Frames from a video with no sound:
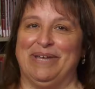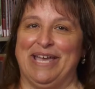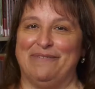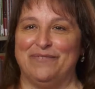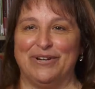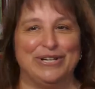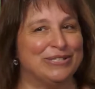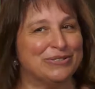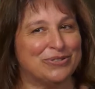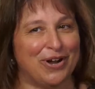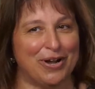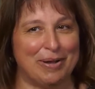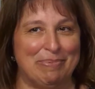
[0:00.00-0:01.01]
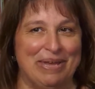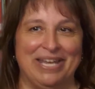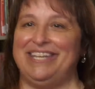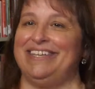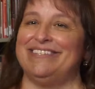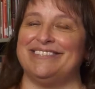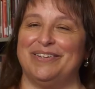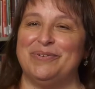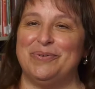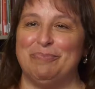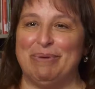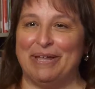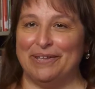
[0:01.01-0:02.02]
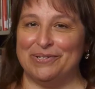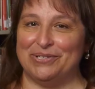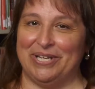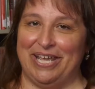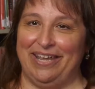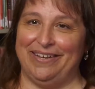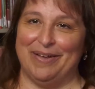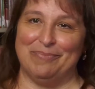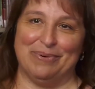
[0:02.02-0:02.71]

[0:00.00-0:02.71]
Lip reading: we had very strong opinions on who Bella should end up